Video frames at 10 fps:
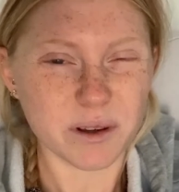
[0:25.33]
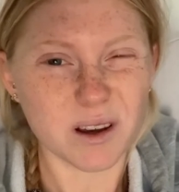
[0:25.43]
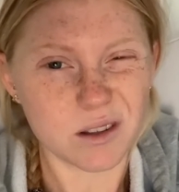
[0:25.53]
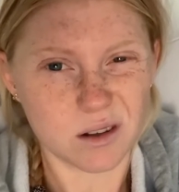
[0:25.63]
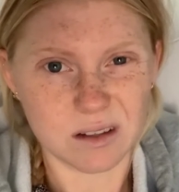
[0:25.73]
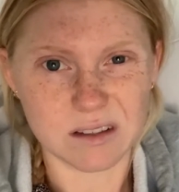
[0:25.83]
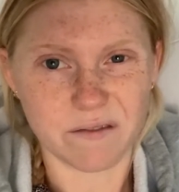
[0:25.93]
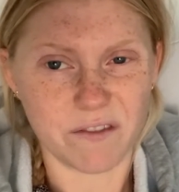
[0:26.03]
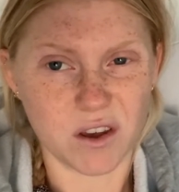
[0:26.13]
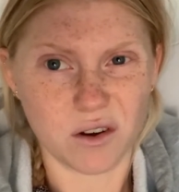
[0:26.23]
He also
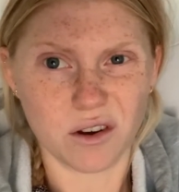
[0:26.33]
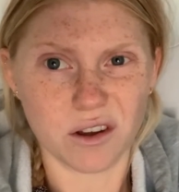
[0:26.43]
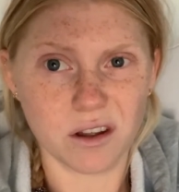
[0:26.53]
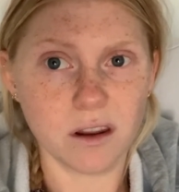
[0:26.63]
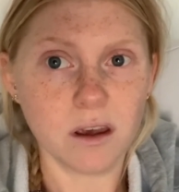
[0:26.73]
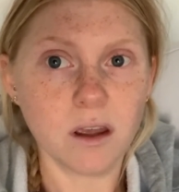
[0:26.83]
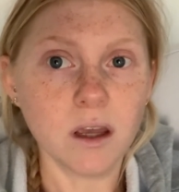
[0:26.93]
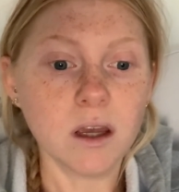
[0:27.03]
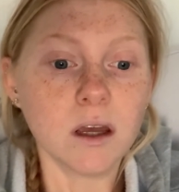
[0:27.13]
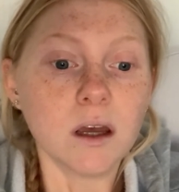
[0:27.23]
doesn't feel good.
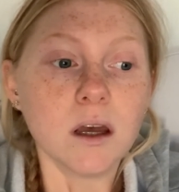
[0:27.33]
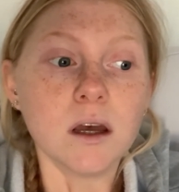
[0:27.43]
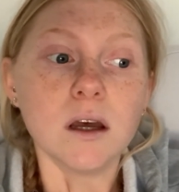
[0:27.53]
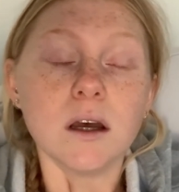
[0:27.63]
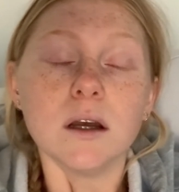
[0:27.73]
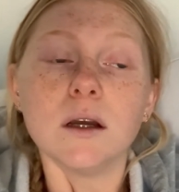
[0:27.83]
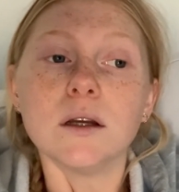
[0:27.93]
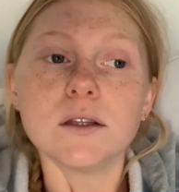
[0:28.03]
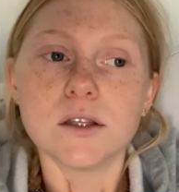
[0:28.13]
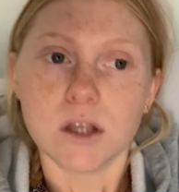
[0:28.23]

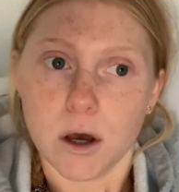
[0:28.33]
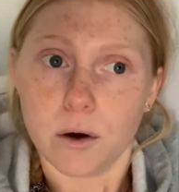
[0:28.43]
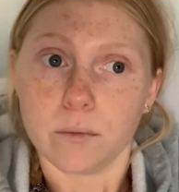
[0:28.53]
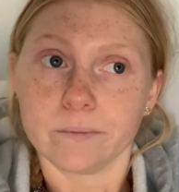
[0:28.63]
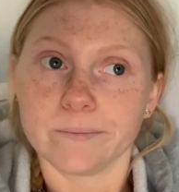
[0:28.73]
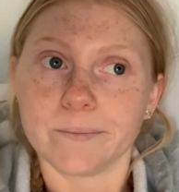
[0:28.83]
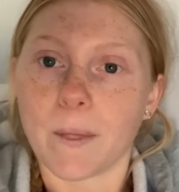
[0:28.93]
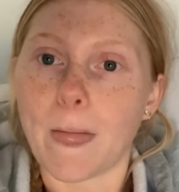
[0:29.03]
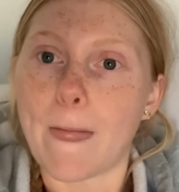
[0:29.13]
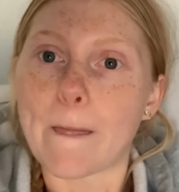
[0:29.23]
So,
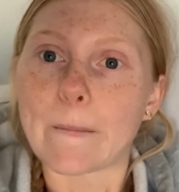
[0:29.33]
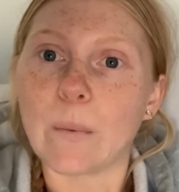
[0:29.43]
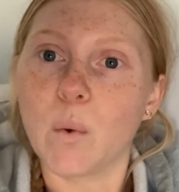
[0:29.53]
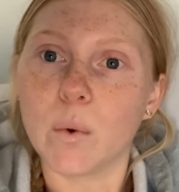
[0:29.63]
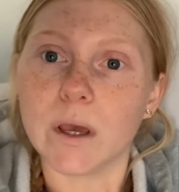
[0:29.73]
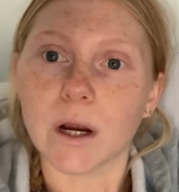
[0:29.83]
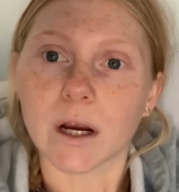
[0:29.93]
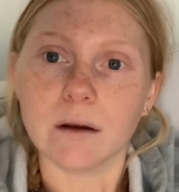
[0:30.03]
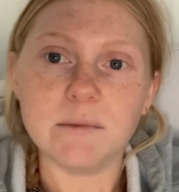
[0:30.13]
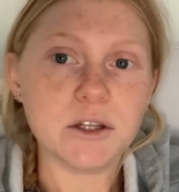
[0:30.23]
we are
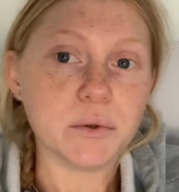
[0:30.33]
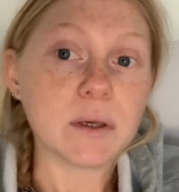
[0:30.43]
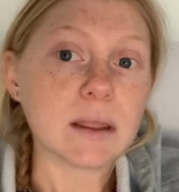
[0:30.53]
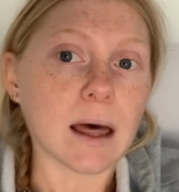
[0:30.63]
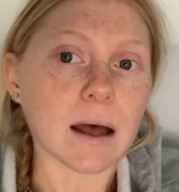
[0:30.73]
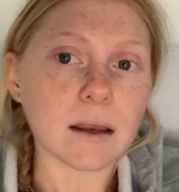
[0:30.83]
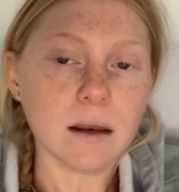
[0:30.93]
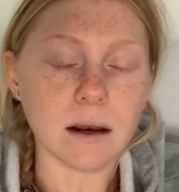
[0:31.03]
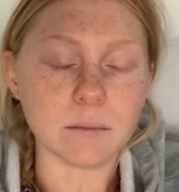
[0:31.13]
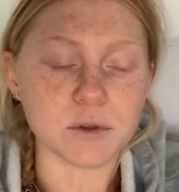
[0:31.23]
going to be doing that,
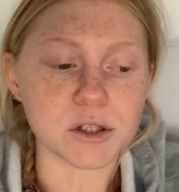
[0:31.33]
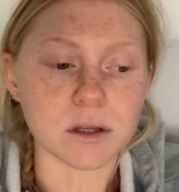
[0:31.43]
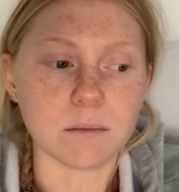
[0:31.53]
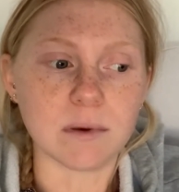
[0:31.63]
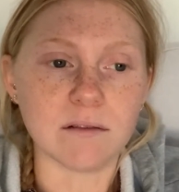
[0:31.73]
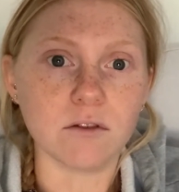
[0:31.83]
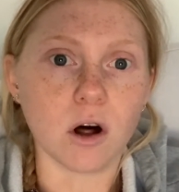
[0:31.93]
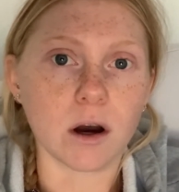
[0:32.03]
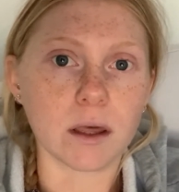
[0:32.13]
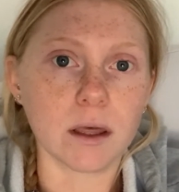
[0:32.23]
and I'm just going to be
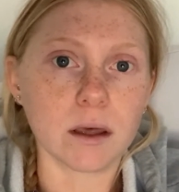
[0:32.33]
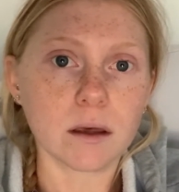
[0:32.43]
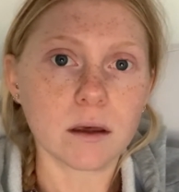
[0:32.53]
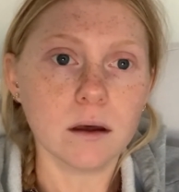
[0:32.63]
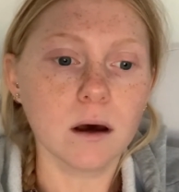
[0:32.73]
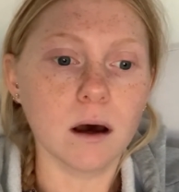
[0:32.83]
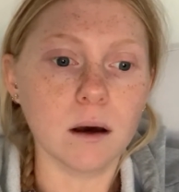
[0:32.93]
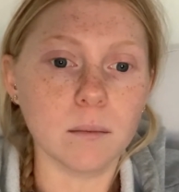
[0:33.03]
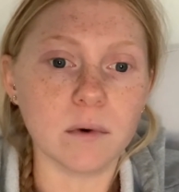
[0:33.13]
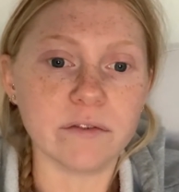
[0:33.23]
vlogging
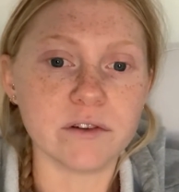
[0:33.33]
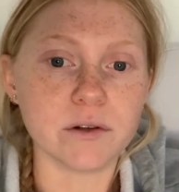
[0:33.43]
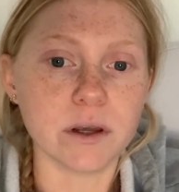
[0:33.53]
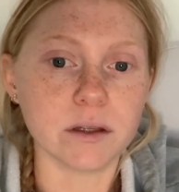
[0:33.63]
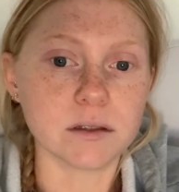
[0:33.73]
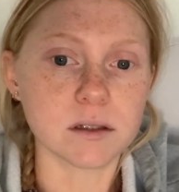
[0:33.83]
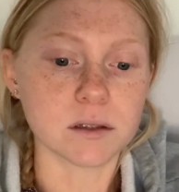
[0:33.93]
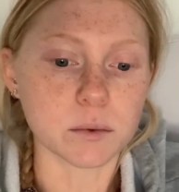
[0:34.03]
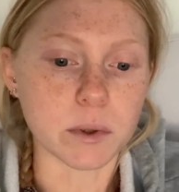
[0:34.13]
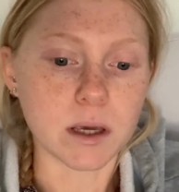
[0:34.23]
um, a few days
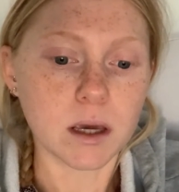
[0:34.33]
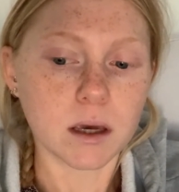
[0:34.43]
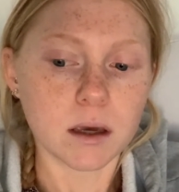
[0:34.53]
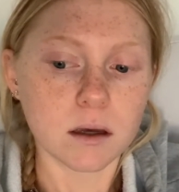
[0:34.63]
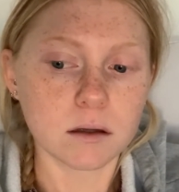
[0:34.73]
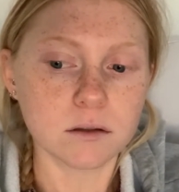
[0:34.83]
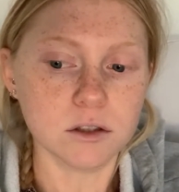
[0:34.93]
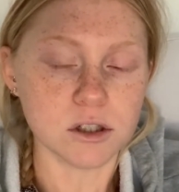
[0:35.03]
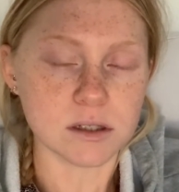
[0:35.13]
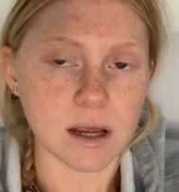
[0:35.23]
this week
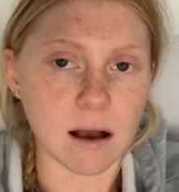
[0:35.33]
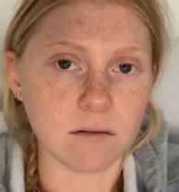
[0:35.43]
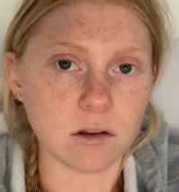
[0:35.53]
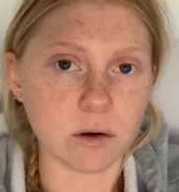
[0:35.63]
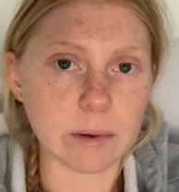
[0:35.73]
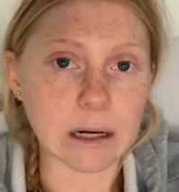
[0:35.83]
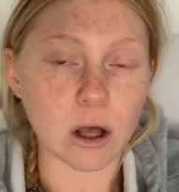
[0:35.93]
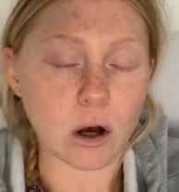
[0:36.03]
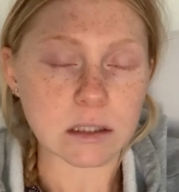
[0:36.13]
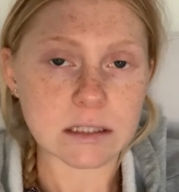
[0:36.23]
just to have a little bit of
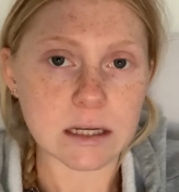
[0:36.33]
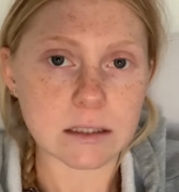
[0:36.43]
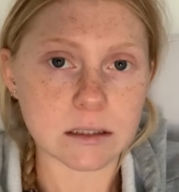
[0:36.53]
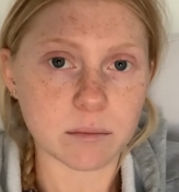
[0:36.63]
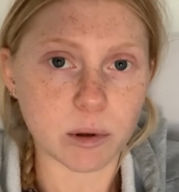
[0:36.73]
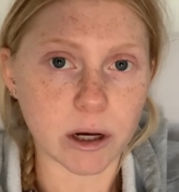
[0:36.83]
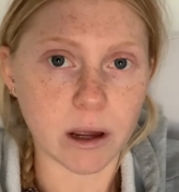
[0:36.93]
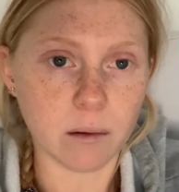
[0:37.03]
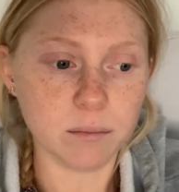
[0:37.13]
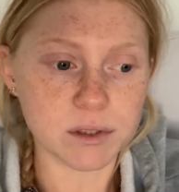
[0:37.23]
content to put
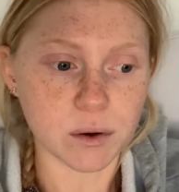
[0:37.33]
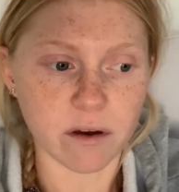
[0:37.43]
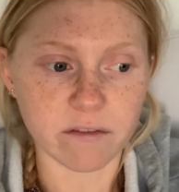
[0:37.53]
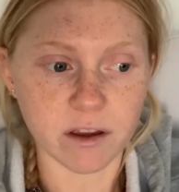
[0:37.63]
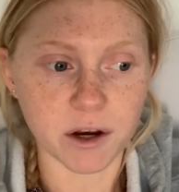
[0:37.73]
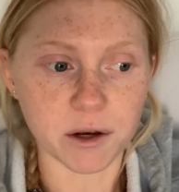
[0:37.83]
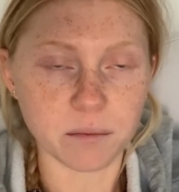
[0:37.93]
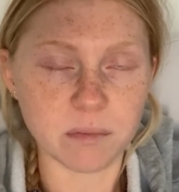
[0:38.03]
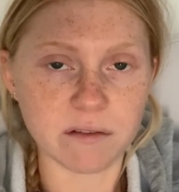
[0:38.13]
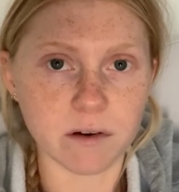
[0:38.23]
up. So I figured
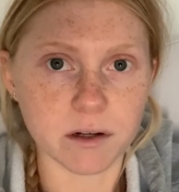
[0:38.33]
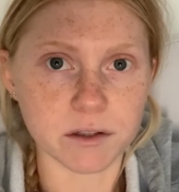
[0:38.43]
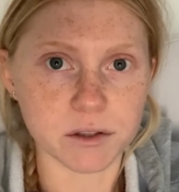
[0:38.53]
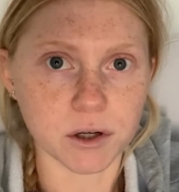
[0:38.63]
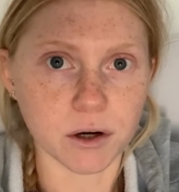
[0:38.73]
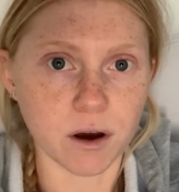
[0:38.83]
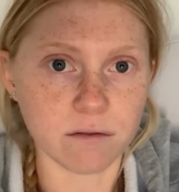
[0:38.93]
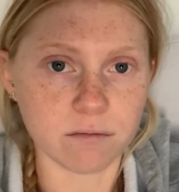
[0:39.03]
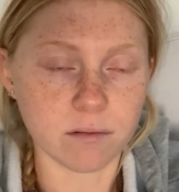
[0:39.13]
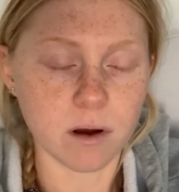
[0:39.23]
it'd be fun to start off
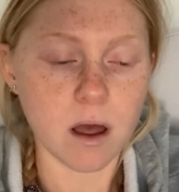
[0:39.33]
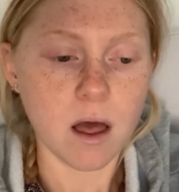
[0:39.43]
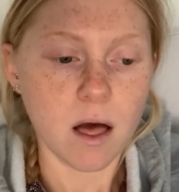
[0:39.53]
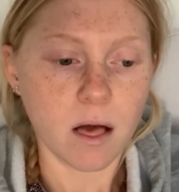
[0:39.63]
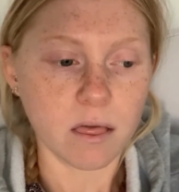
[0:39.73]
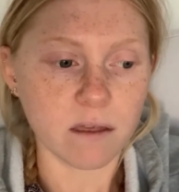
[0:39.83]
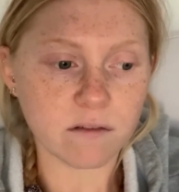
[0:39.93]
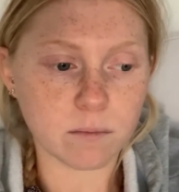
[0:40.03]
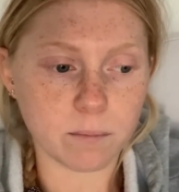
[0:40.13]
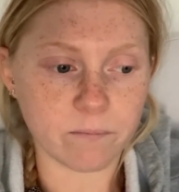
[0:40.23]
the
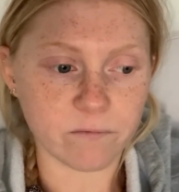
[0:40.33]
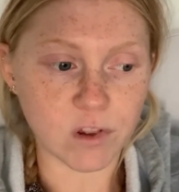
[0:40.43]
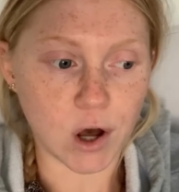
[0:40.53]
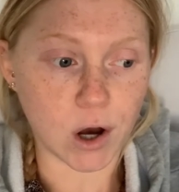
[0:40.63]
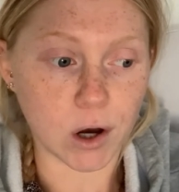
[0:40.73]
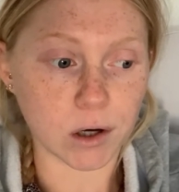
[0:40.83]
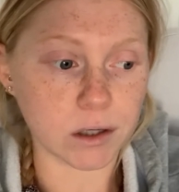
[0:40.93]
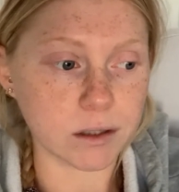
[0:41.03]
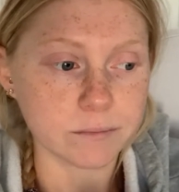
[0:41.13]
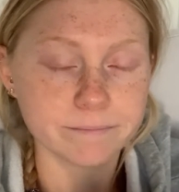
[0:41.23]
vlog
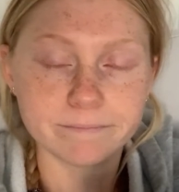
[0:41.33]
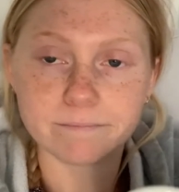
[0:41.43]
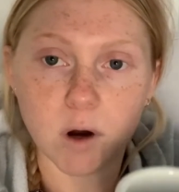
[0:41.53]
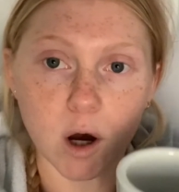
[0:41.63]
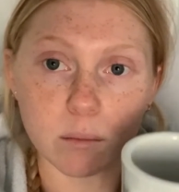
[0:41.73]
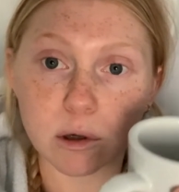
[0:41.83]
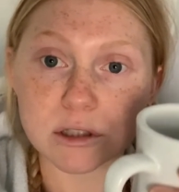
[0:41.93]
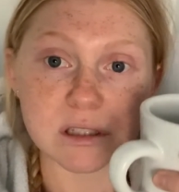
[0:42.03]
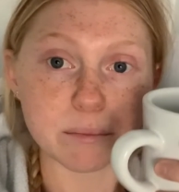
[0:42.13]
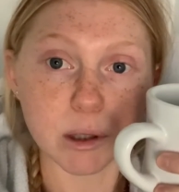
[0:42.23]
on
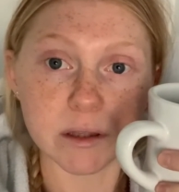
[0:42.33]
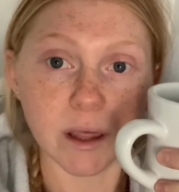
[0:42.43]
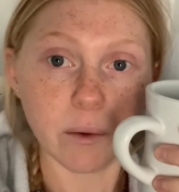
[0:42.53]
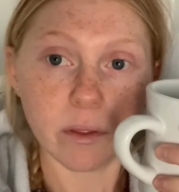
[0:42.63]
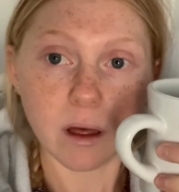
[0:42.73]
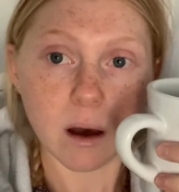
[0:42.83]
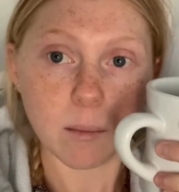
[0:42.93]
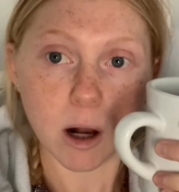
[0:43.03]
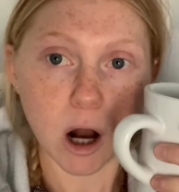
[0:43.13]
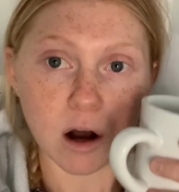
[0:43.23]
Brooks's birthday with a cup
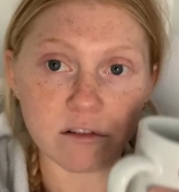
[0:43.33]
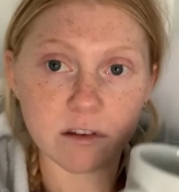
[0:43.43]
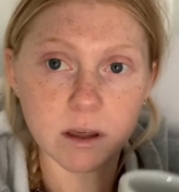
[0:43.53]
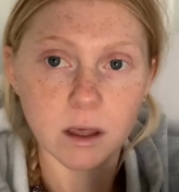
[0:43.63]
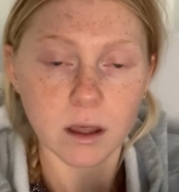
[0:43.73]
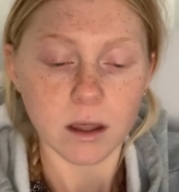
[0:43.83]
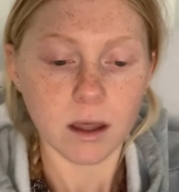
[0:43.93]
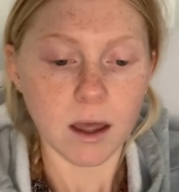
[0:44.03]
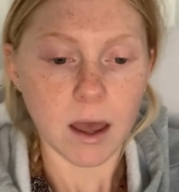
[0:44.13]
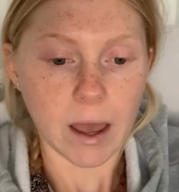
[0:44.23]
of coffee.
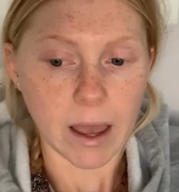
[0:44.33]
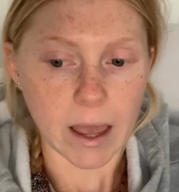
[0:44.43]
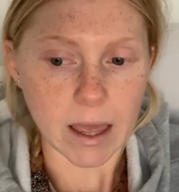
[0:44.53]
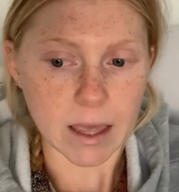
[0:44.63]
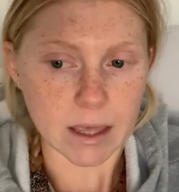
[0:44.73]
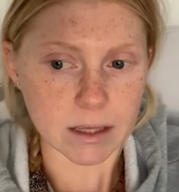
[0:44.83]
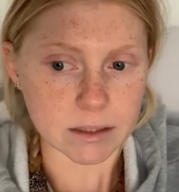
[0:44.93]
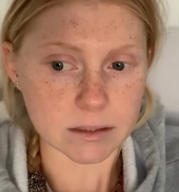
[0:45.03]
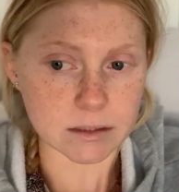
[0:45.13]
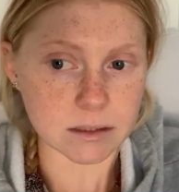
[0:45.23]

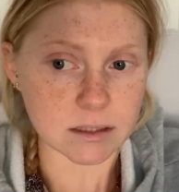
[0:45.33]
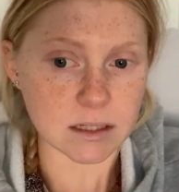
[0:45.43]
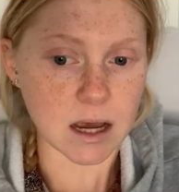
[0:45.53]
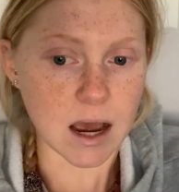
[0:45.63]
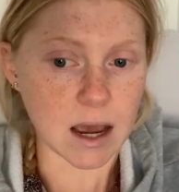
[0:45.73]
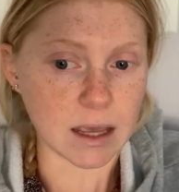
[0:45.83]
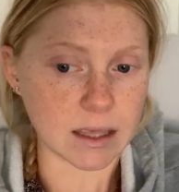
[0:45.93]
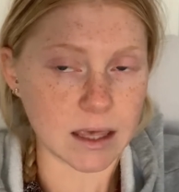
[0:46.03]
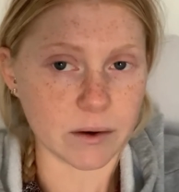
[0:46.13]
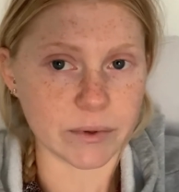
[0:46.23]
And I
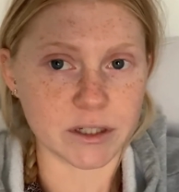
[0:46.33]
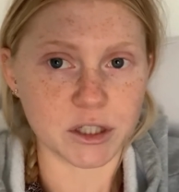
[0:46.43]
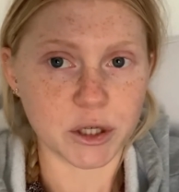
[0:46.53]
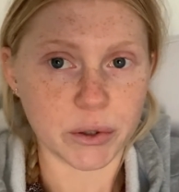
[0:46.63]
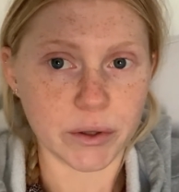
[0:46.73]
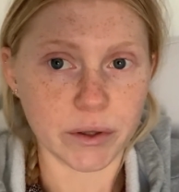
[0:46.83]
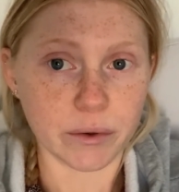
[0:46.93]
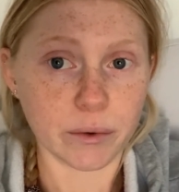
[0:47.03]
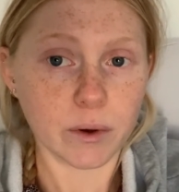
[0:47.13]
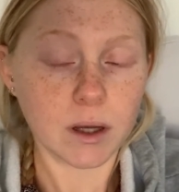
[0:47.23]
can't wait to show
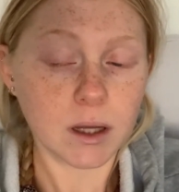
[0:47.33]
you.